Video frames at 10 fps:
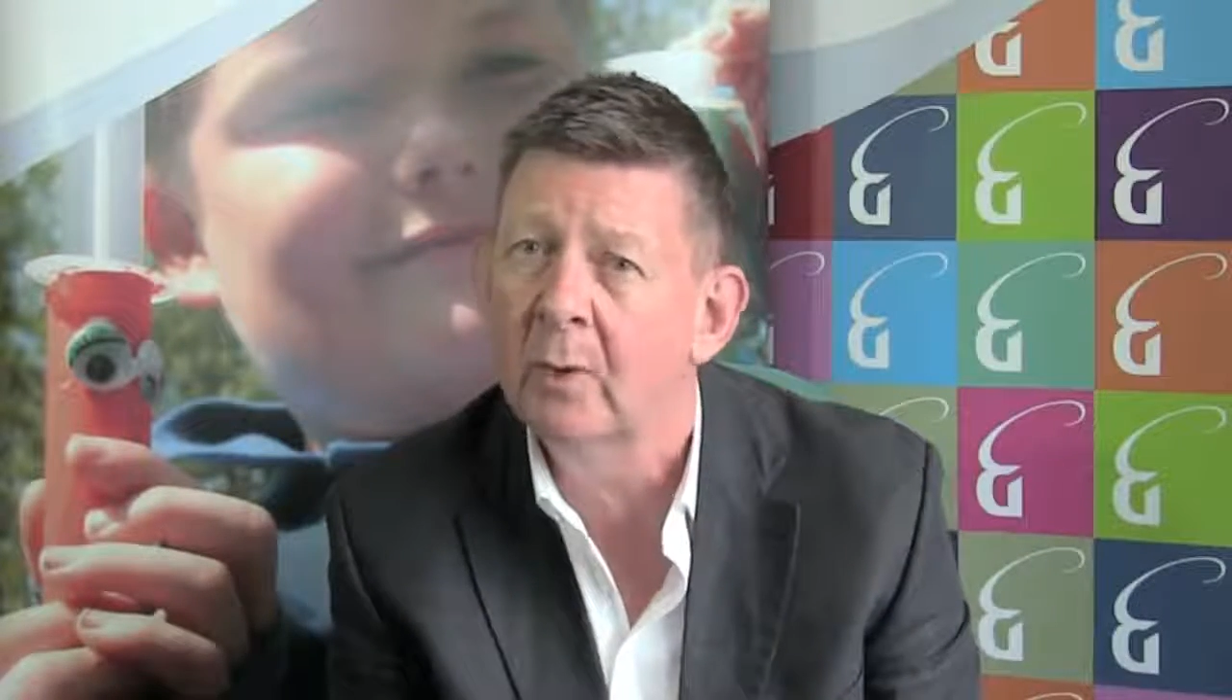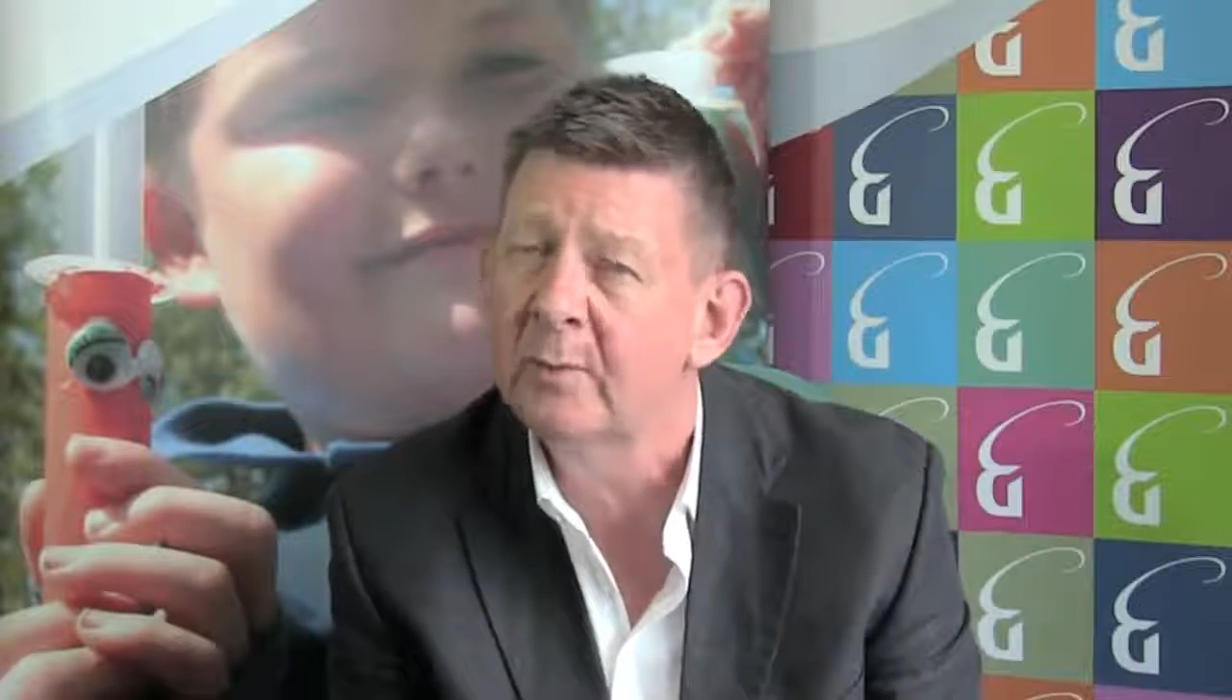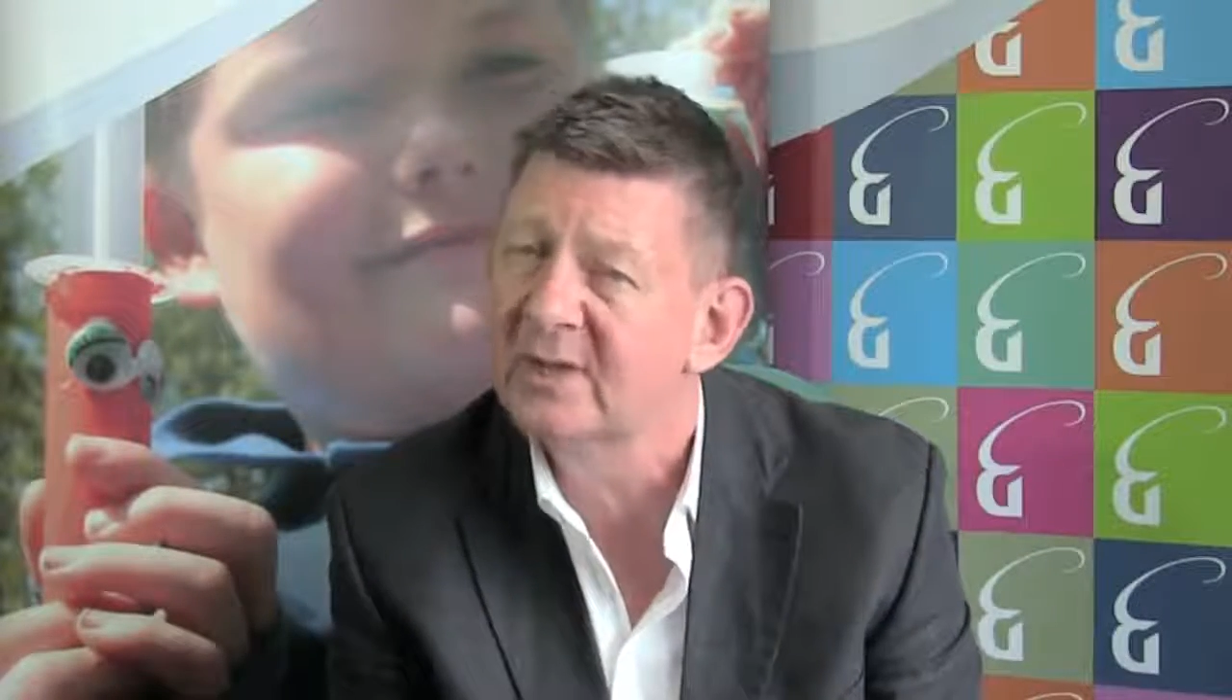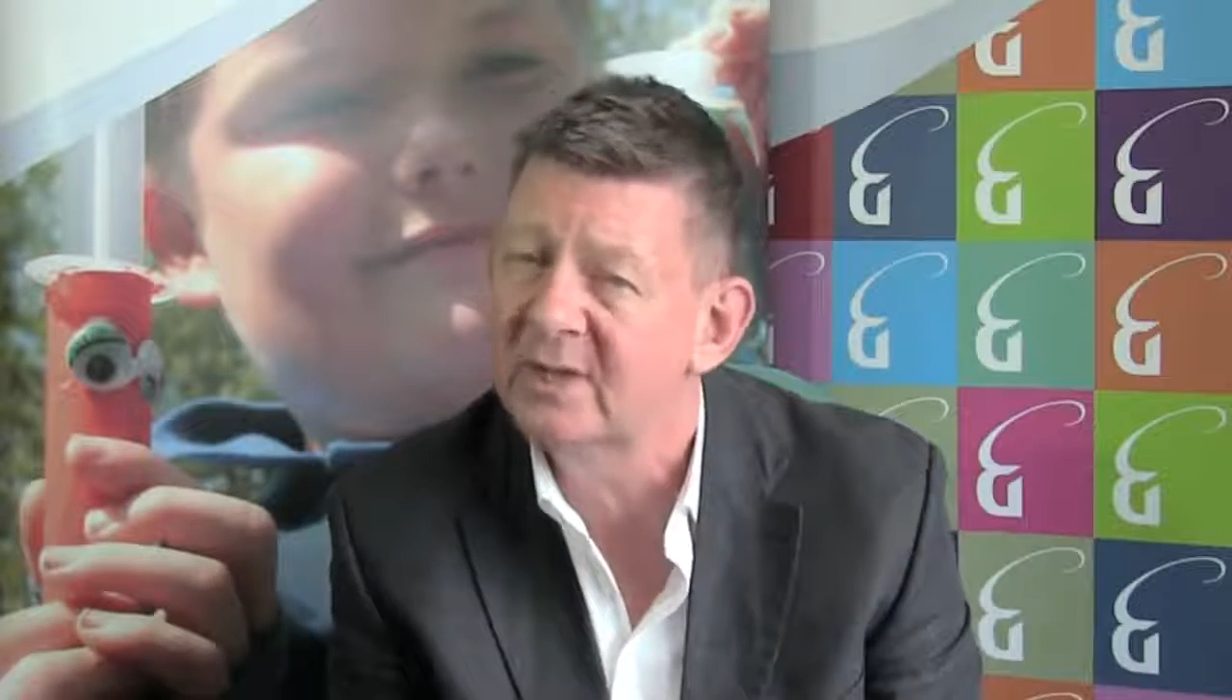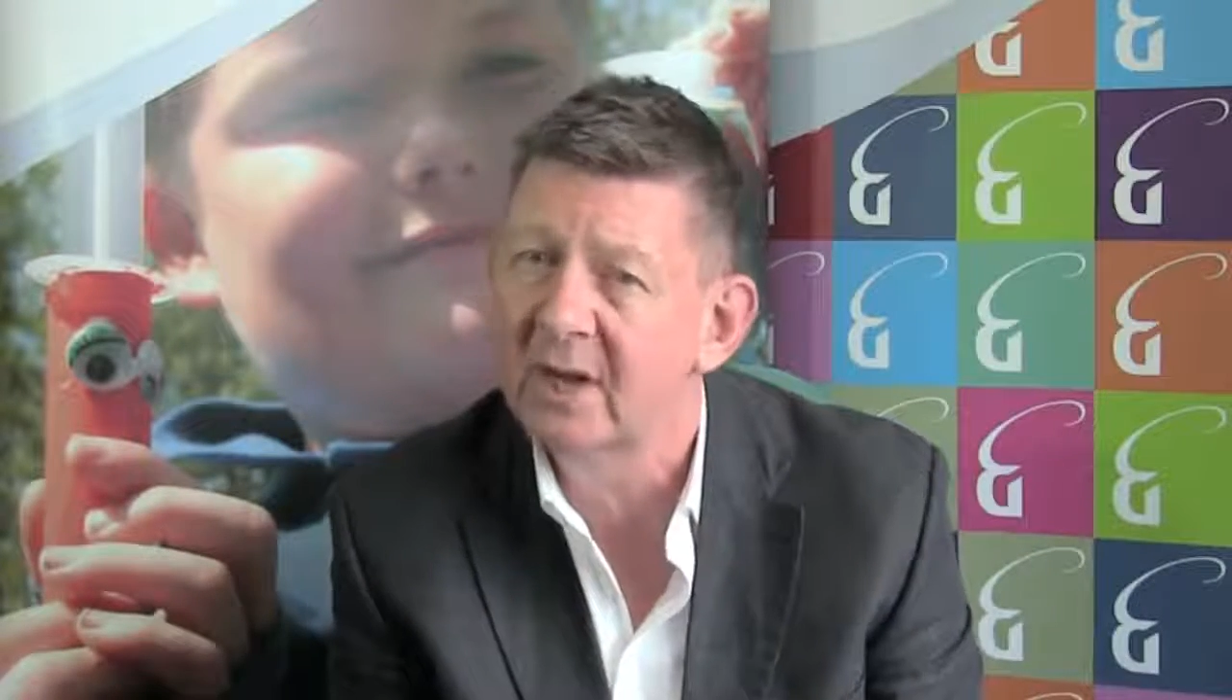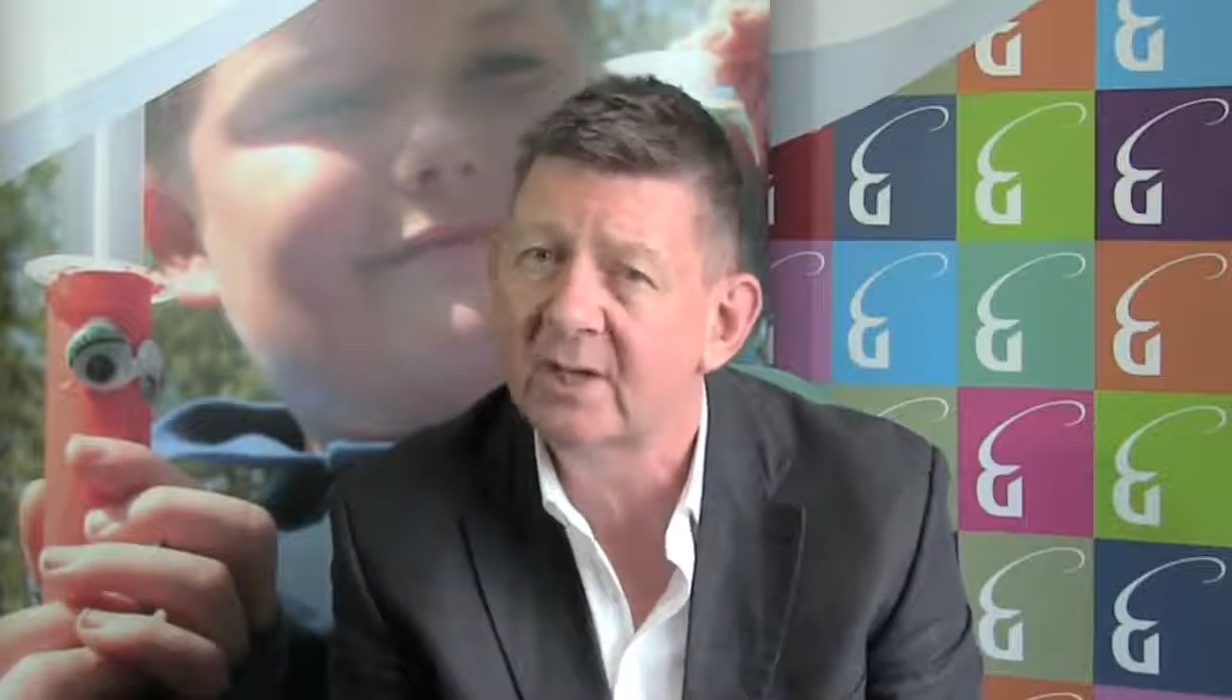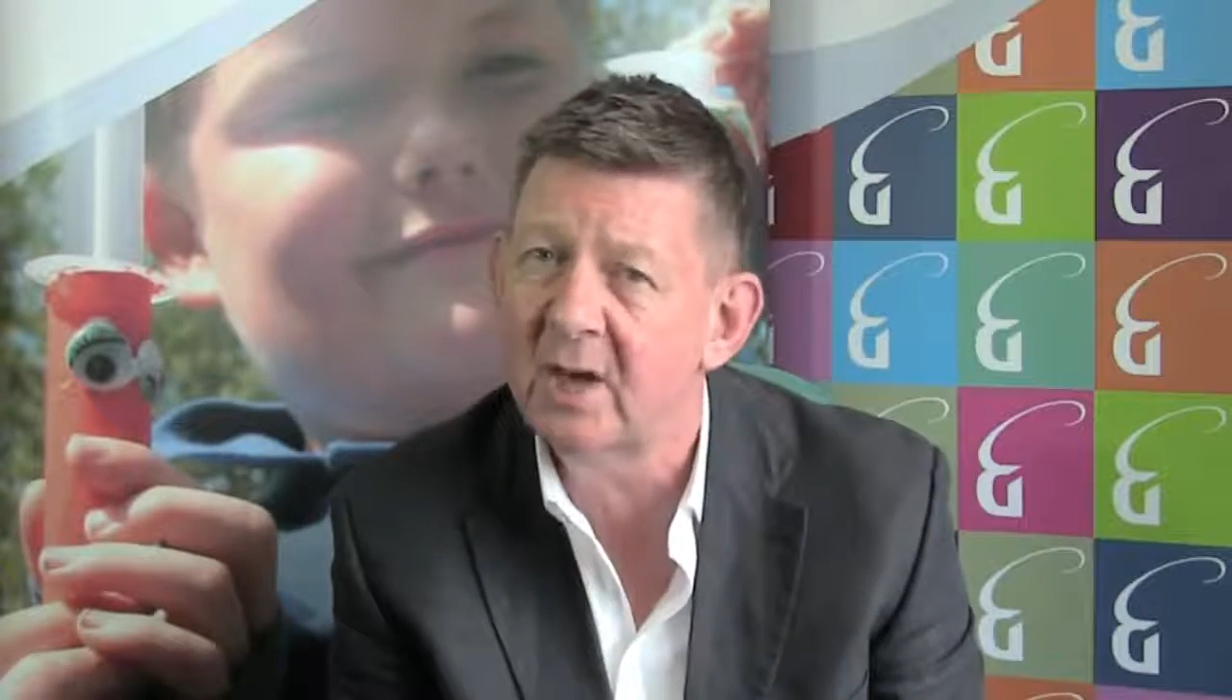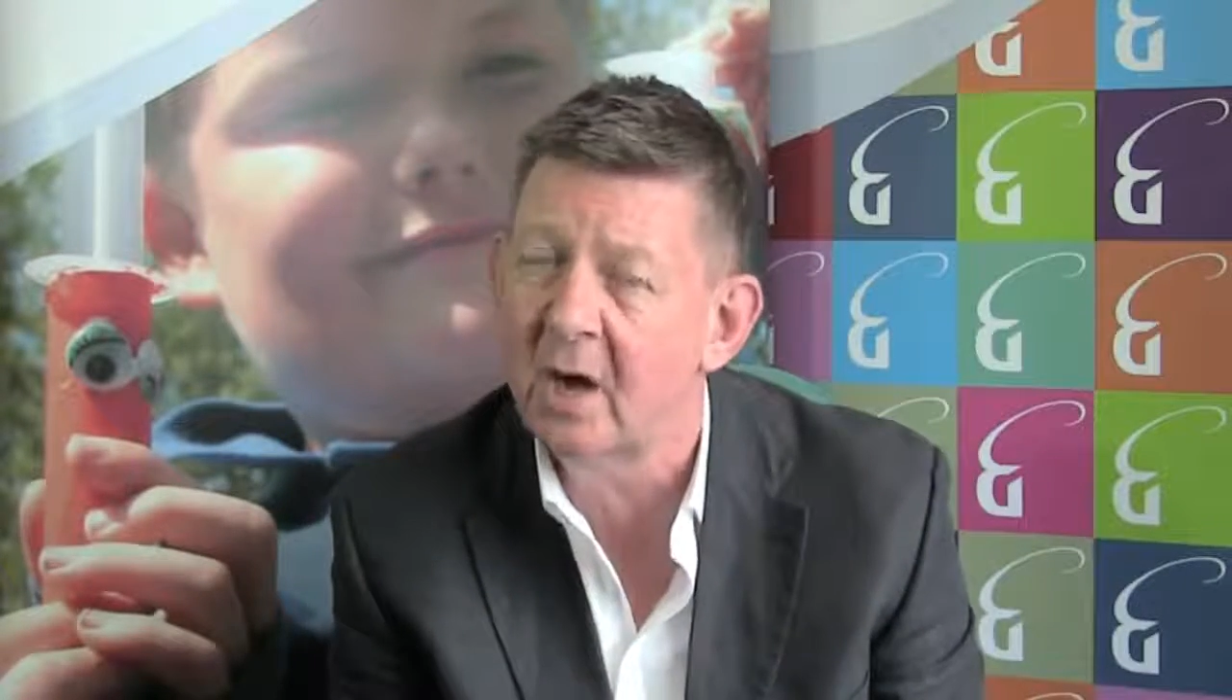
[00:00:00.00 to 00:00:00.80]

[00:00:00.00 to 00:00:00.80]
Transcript: but mistakes